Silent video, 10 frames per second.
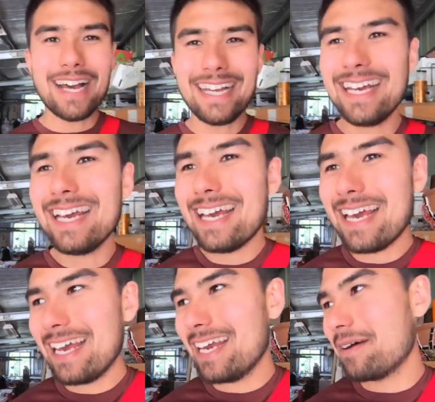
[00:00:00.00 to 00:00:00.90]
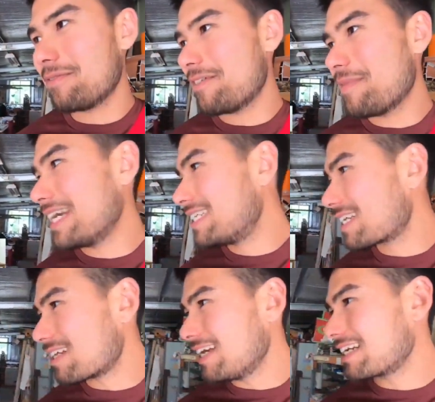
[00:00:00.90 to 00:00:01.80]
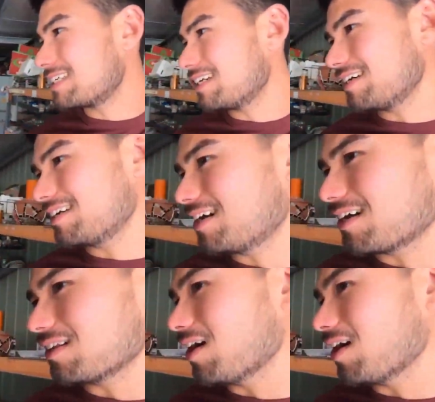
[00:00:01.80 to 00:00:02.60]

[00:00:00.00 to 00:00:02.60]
the last 10 seconds. This is the trouble with going